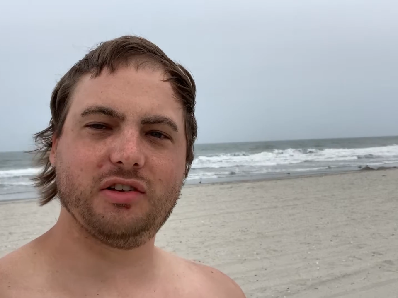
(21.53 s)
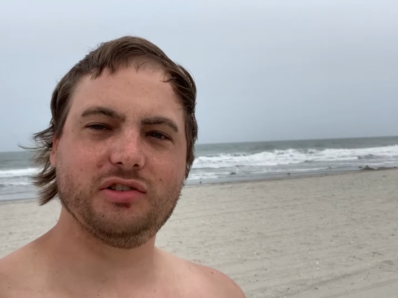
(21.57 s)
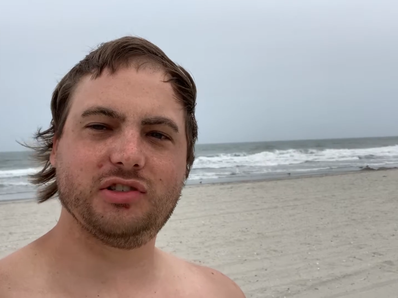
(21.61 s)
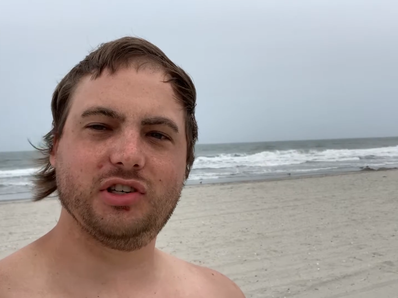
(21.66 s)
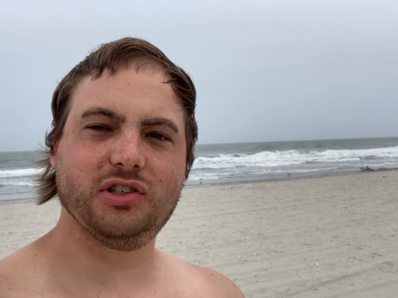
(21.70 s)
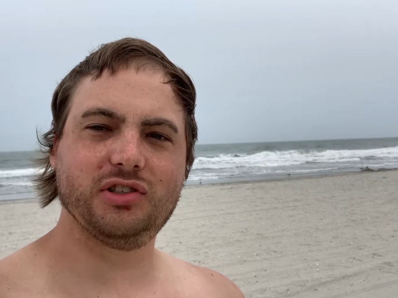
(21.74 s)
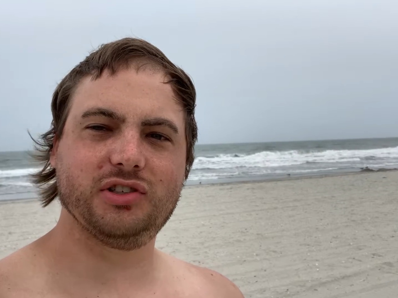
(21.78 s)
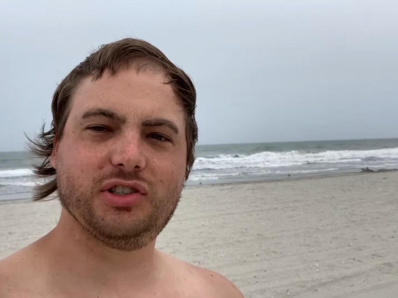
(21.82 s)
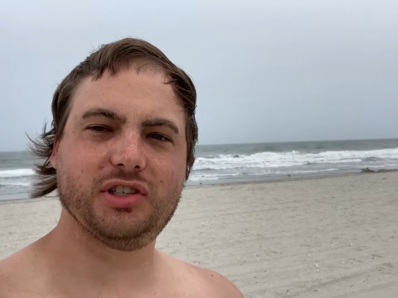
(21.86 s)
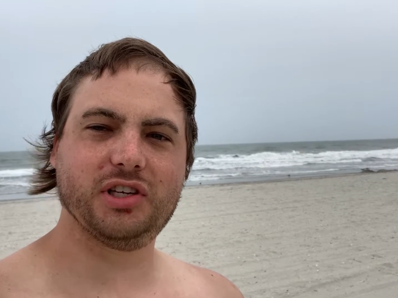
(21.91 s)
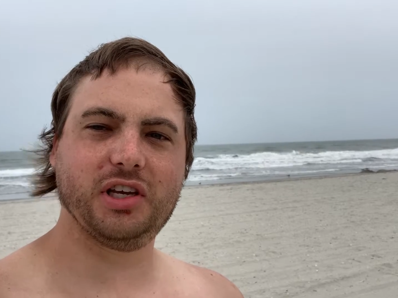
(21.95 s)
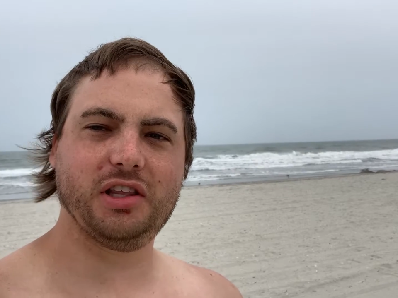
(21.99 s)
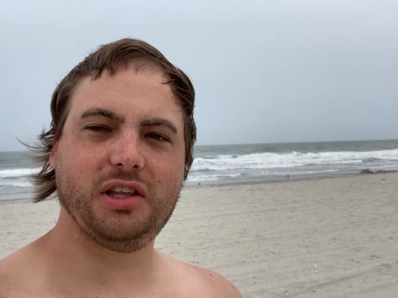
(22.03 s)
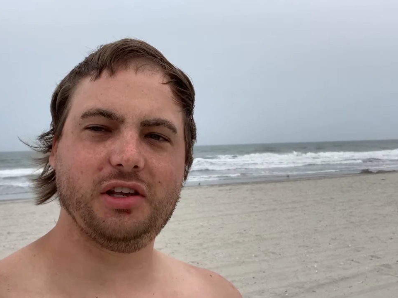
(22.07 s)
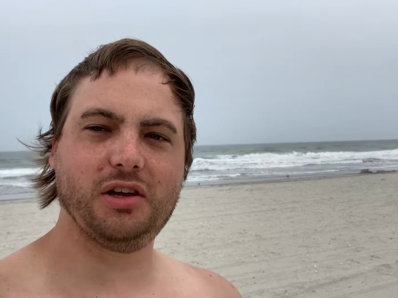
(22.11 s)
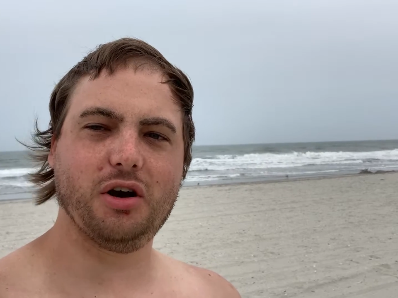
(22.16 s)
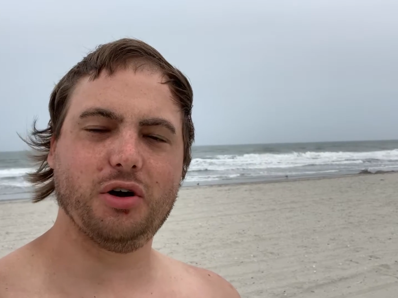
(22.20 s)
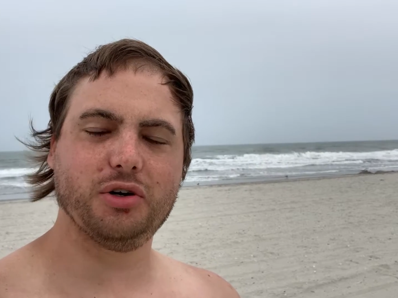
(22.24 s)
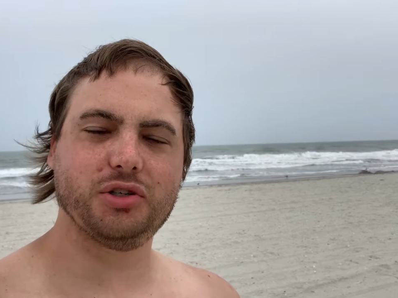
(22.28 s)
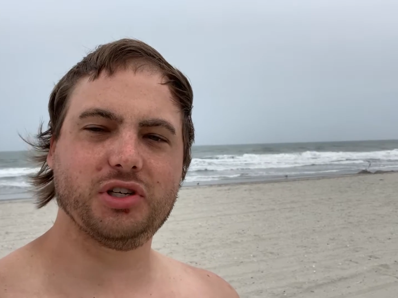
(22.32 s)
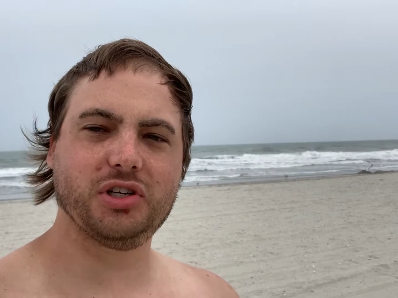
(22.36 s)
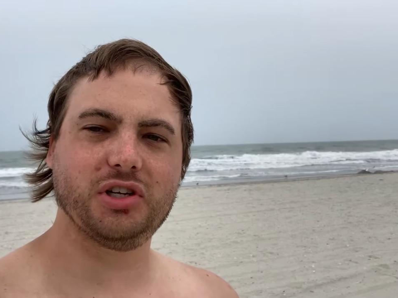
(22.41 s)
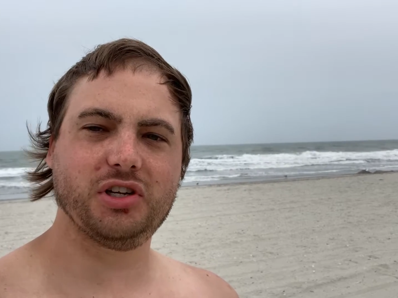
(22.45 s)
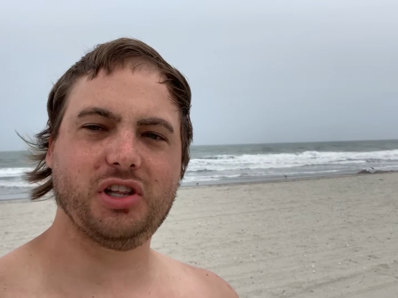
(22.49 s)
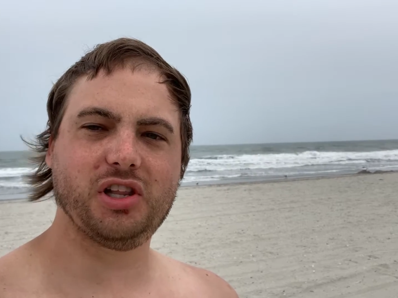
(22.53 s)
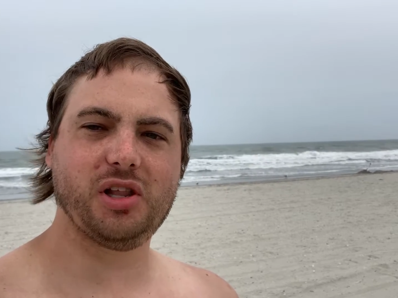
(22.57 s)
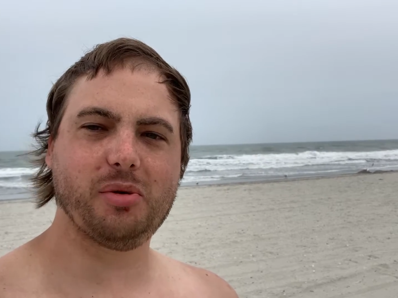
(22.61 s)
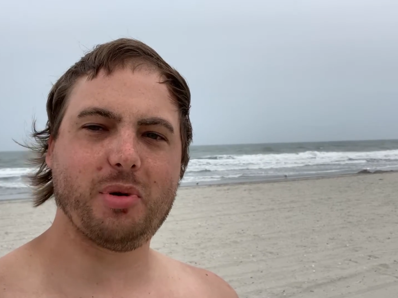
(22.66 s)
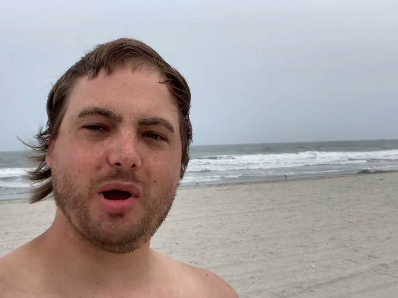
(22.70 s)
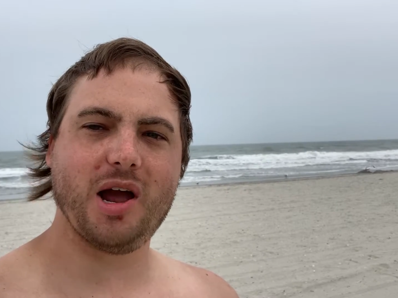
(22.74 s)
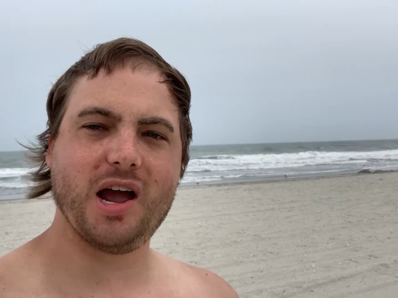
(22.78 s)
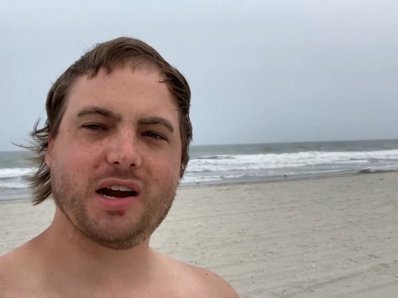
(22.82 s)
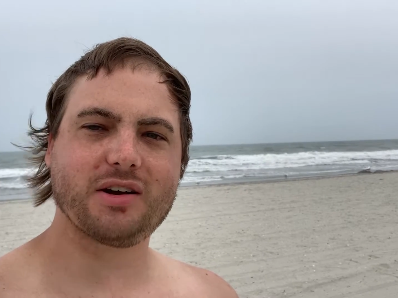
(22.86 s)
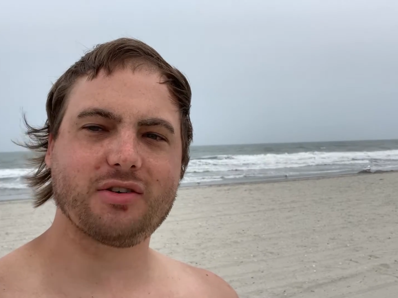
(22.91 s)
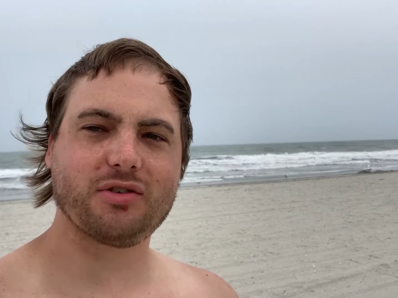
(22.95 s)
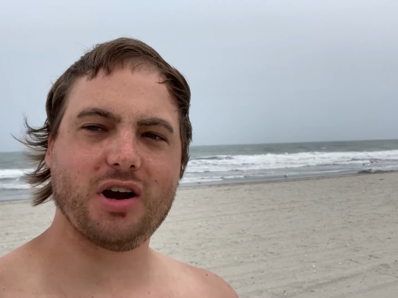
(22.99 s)
You can see the ocean in the
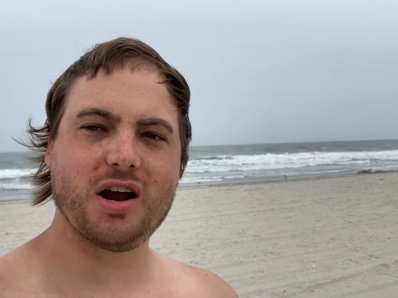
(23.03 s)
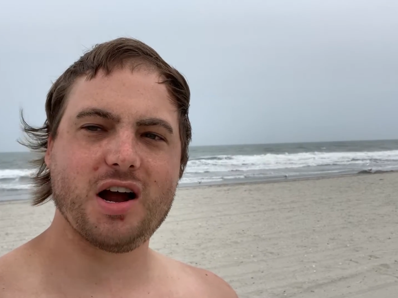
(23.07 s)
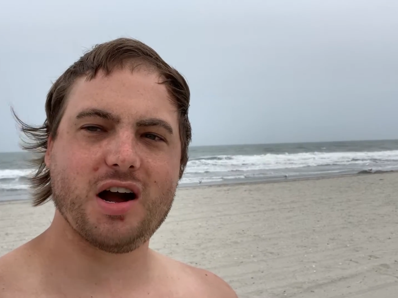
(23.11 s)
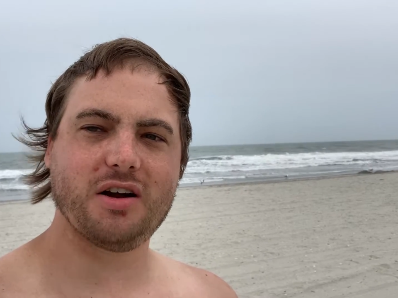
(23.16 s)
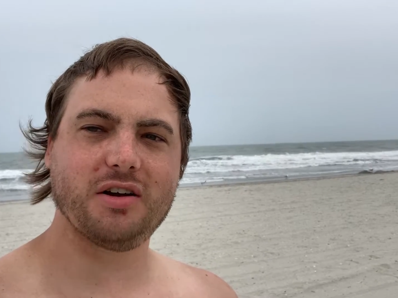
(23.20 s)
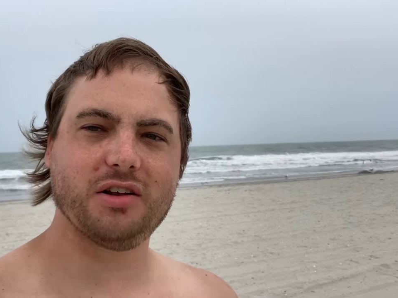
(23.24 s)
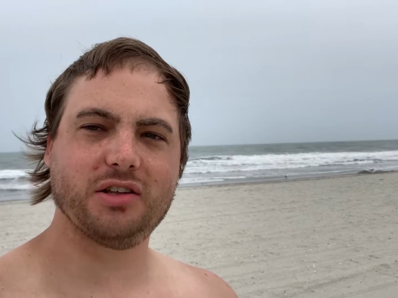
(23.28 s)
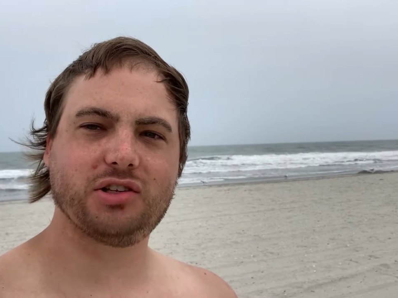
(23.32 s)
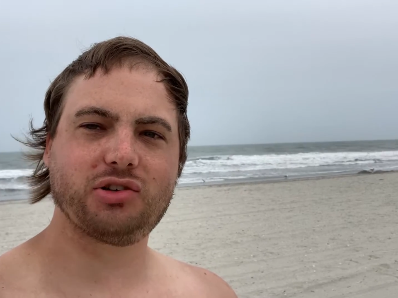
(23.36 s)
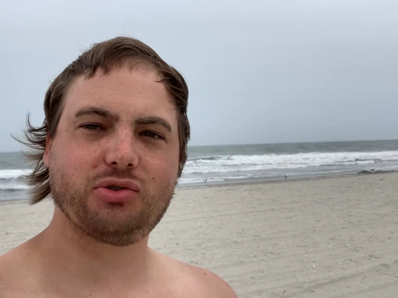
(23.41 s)
background.